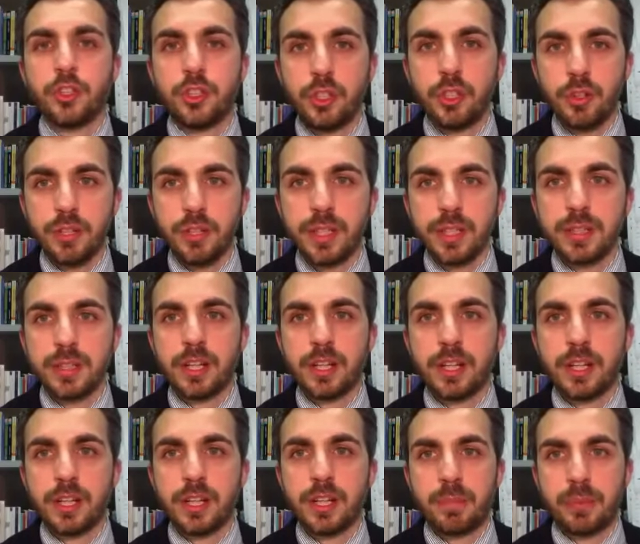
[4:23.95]
during the
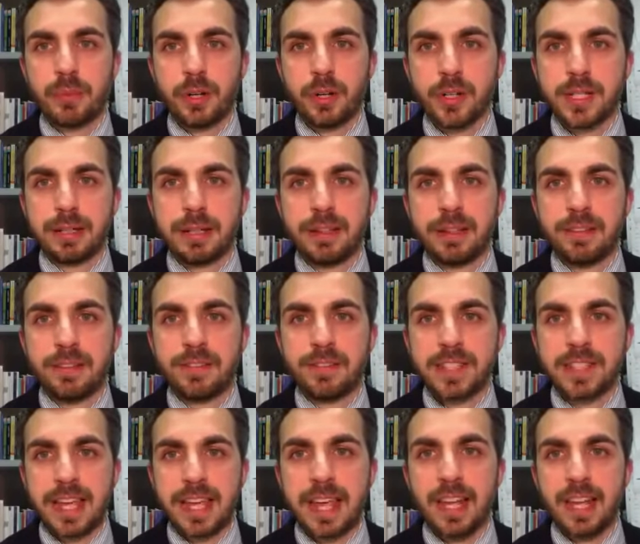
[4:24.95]
learning process
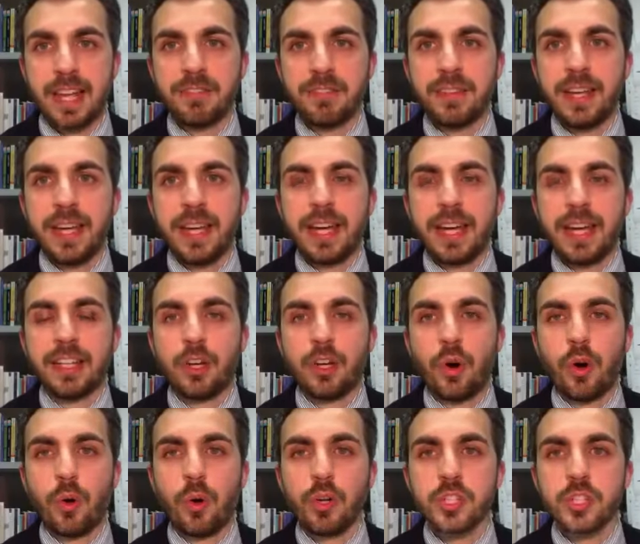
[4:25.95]
itself and
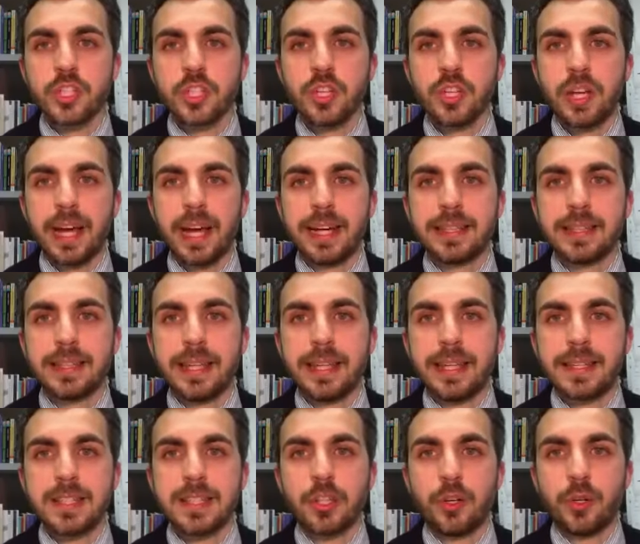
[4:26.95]
also at
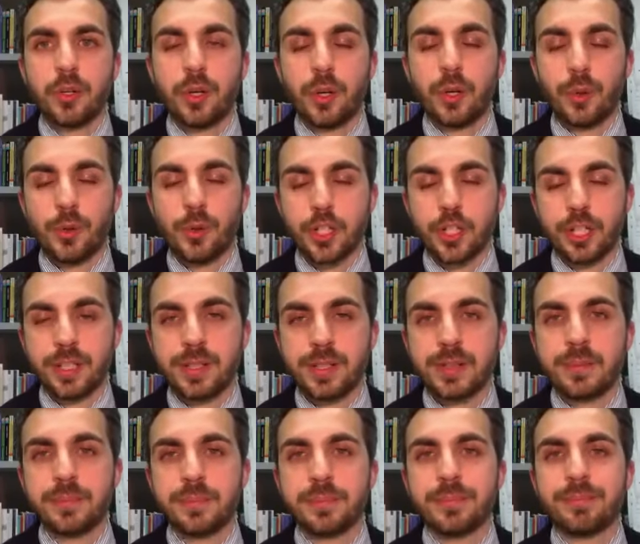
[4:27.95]
its
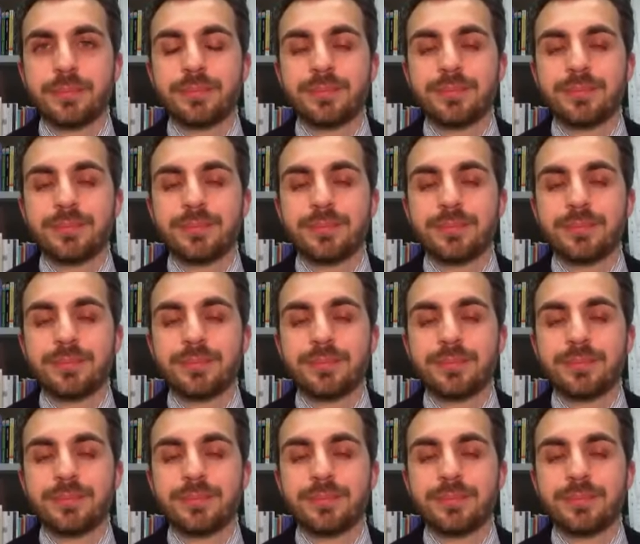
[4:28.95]
conclusion.